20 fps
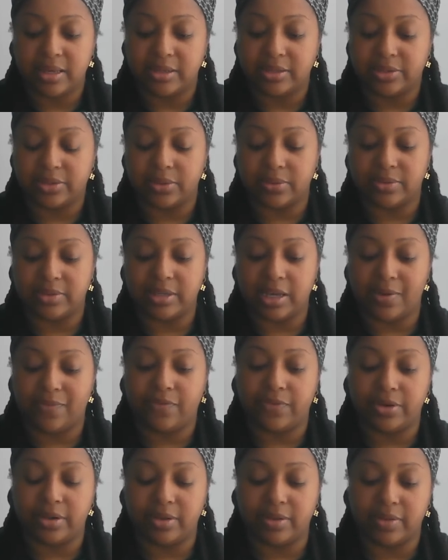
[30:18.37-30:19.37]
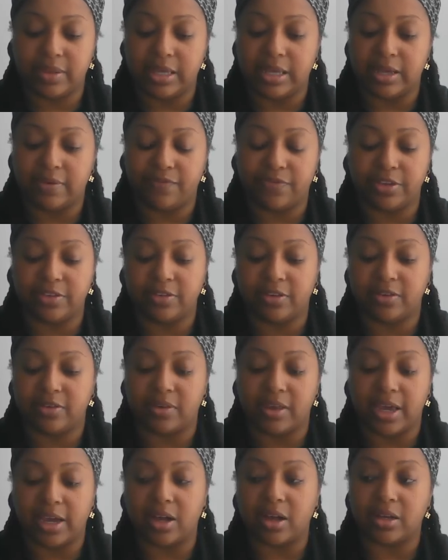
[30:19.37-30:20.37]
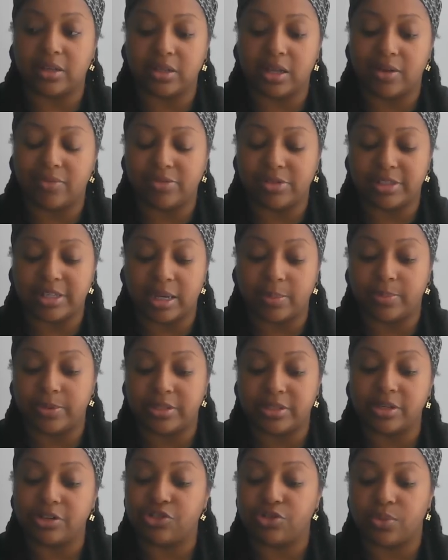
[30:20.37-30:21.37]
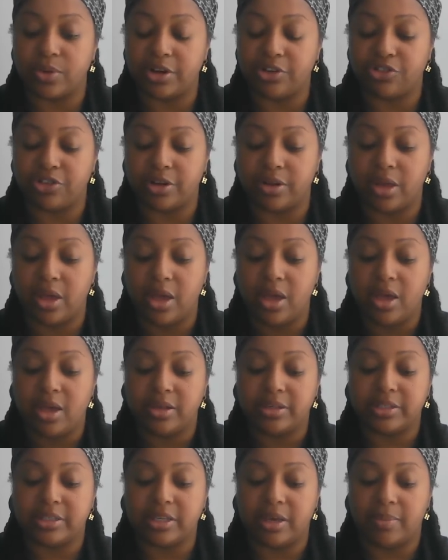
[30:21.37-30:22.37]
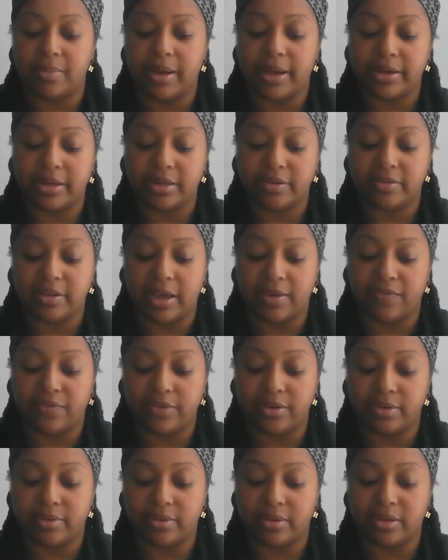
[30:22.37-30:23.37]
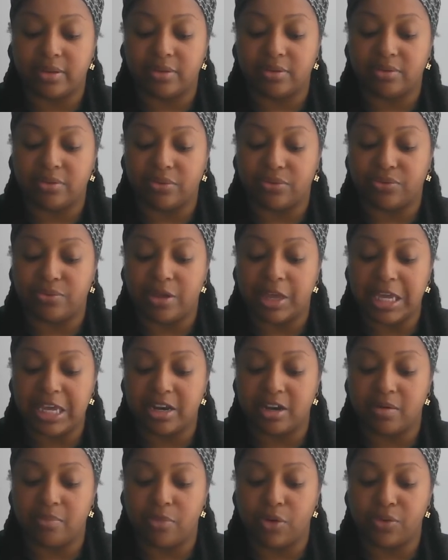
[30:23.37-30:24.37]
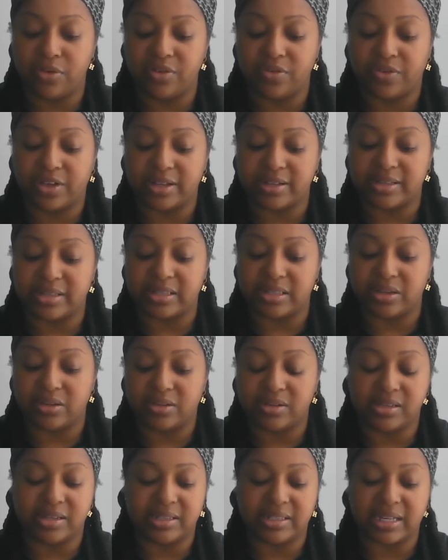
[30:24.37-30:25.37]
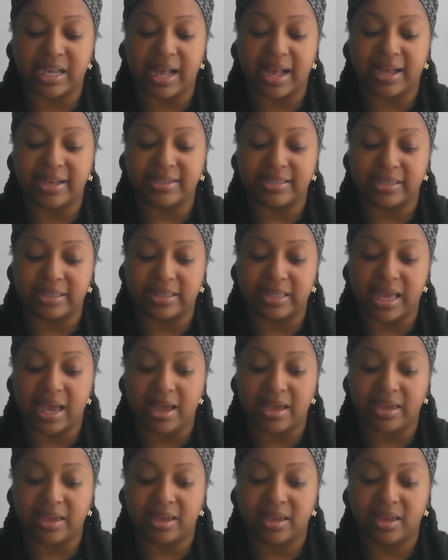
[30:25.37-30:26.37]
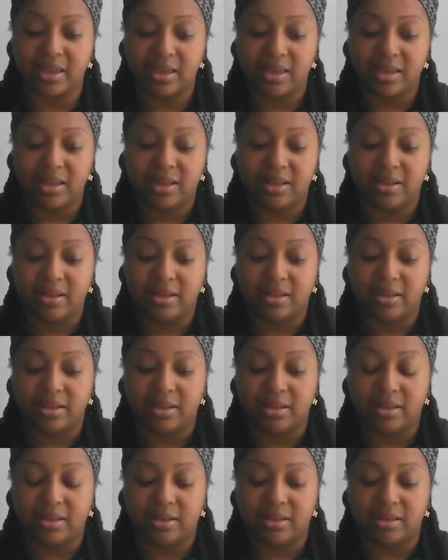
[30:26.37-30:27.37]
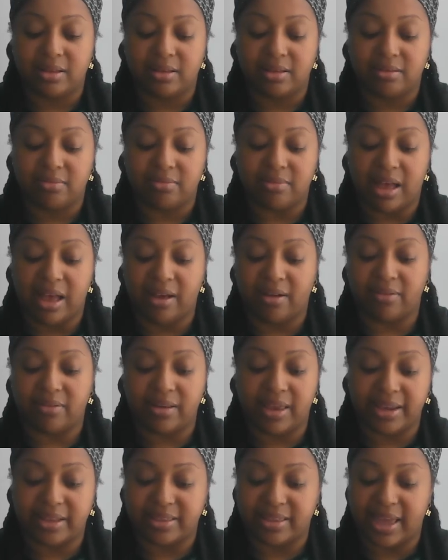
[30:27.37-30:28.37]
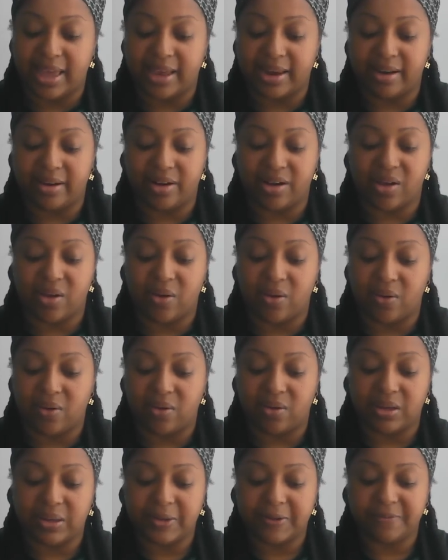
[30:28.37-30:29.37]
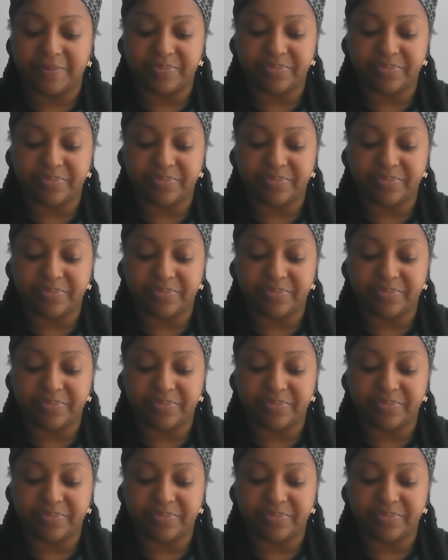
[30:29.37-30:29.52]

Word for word: So definitely, if this is like a lover type of situation, somebody definitely, oof, hidden motive, concealed, disguise, and lying. I don't like that at all.